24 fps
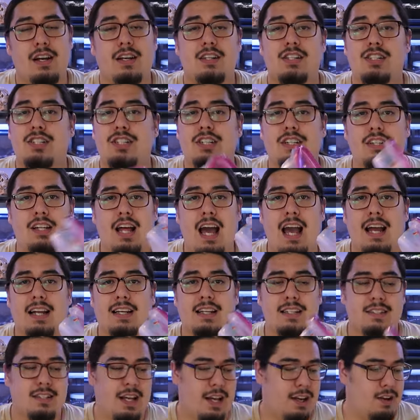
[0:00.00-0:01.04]
Just a Glad
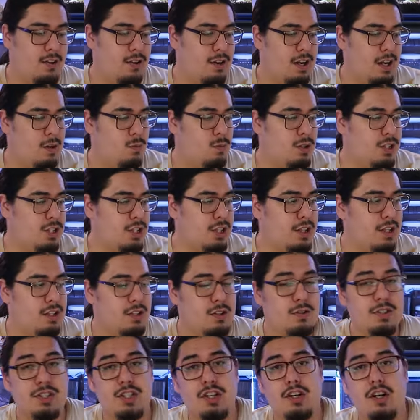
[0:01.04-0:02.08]
container. And what you're going
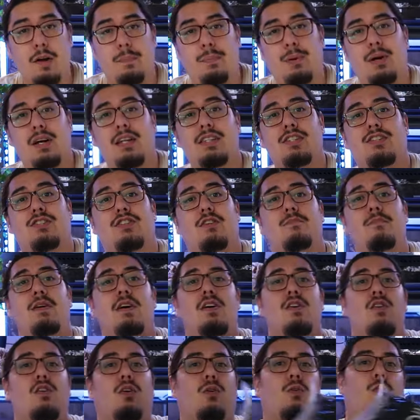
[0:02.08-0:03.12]
to do is you're going to put some
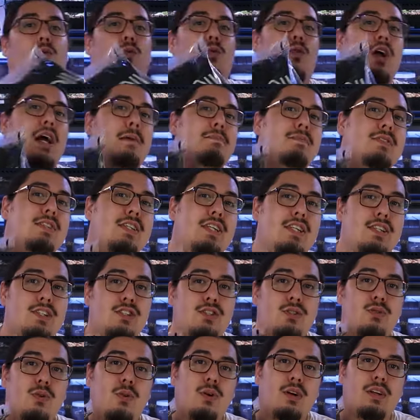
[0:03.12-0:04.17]
repti
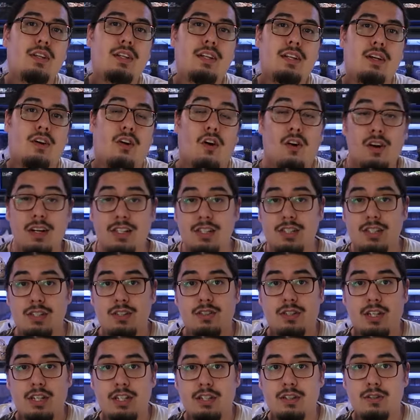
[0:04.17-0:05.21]
soil in there. Honestly,
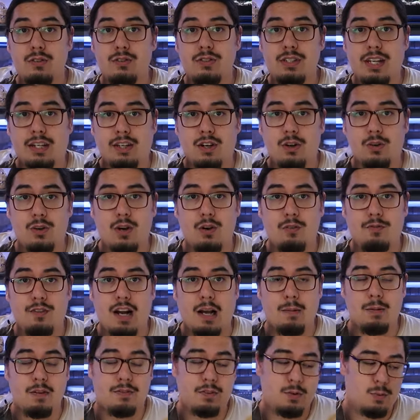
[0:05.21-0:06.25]
you could use like cocoa
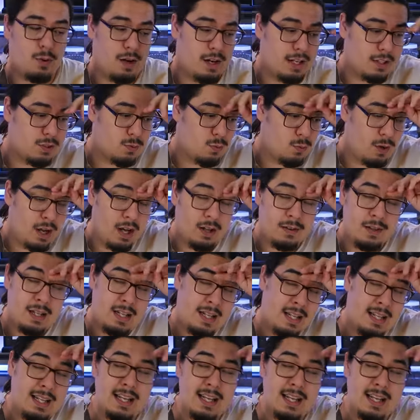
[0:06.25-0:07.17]
fiber if you want as well.